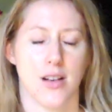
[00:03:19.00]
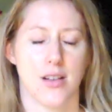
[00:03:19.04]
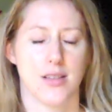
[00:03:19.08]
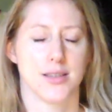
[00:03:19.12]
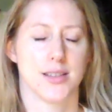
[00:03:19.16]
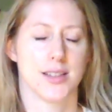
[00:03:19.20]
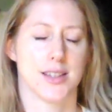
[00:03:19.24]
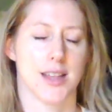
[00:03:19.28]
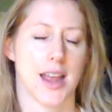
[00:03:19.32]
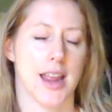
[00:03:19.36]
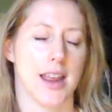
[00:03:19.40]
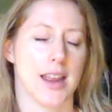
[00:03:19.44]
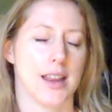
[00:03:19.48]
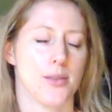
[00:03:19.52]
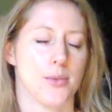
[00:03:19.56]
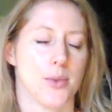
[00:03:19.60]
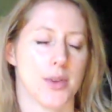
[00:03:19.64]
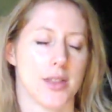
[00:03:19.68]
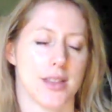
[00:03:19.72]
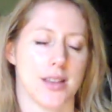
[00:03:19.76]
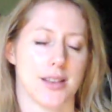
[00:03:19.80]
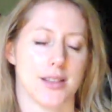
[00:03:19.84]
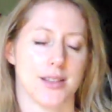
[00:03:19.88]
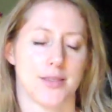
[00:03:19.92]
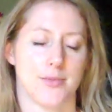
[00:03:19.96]
on site
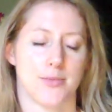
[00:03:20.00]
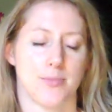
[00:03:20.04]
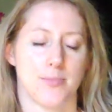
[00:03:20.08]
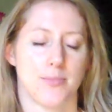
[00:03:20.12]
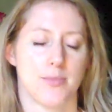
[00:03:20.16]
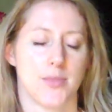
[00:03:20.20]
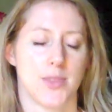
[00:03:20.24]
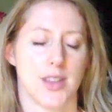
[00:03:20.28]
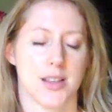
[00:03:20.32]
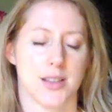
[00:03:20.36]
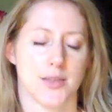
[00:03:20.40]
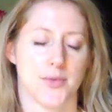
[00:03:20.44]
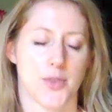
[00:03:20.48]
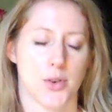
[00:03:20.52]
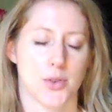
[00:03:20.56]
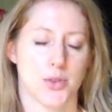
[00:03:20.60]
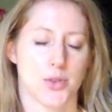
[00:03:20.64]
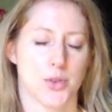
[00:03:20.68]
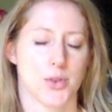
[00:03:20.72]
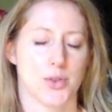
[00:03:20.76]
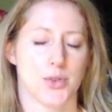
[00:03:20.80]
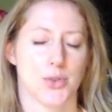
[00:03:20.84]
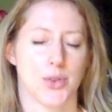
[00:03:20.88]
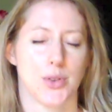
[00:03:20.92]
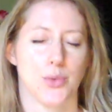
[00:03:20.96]
with these folks
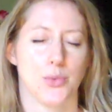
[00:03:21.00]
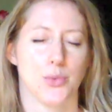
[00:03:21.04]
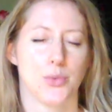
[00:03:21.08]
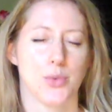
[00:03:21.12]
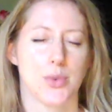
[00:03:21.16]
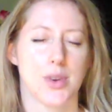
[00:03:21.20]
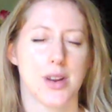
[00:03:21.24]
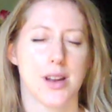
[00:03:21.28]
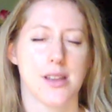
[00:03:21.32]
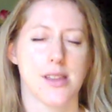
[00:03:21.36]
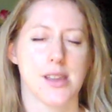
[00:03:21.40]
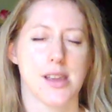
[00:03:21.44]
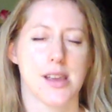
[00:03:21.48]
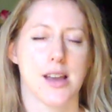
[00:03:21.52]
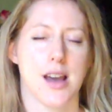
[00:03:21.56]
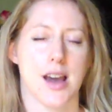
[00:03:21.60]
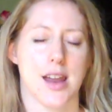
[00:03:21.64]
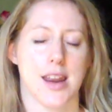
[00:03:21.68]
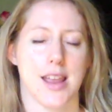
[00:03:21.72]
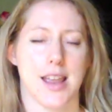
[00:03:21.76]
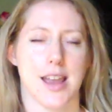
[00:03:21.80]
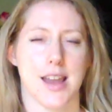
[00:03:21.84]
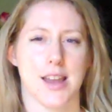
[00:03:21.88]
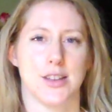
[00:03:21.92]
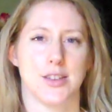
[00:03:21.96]
who are doing really
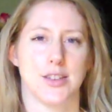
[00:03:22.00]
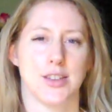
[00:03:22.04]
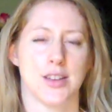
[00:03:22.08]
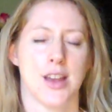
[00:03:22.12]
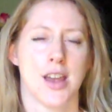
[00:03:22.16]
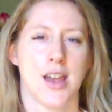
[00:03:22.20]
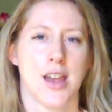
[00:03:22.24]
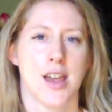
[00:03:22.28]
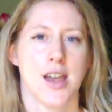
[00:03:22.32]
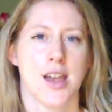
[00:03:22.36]
cutting edge,